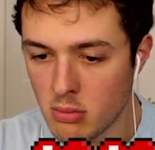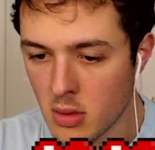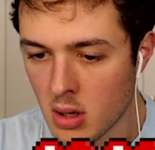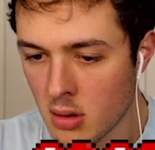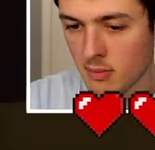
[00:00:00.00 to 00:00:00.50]

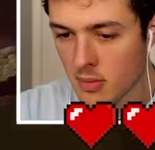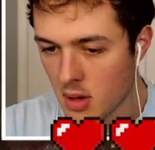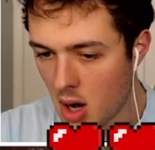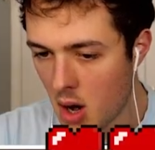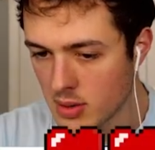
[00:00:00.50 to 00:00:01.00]

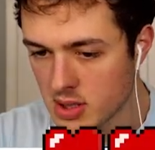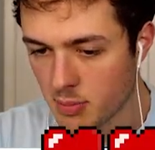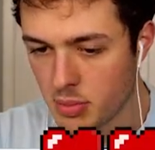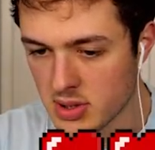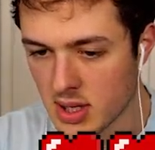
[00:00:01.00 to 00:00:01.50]
All right, what's
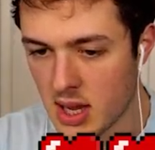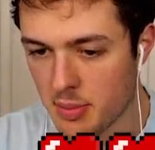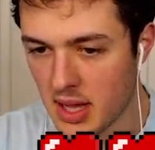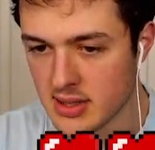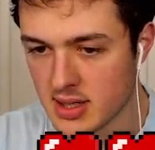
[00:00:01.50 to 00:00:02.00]
the game
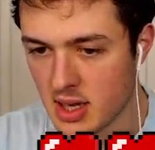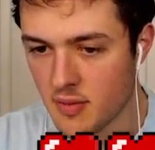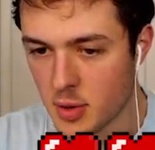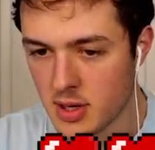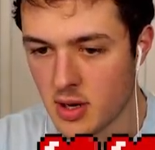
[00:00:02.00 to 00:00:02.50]
plan, Steve?
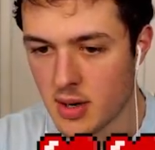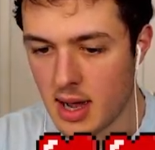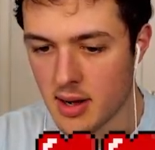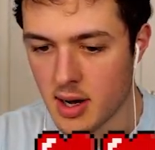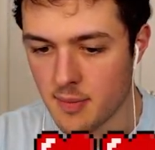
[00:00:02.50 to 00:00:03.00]
What are we doing
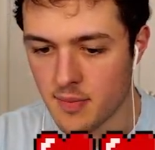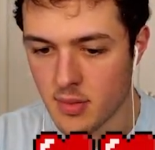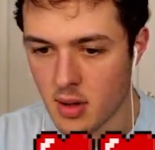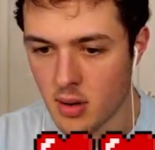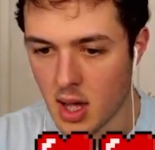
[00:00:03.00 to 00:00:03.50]
out here?
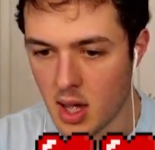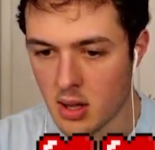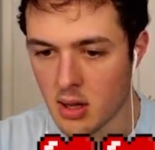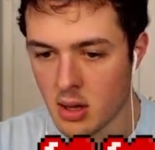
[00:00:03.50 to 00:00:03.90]
Okay.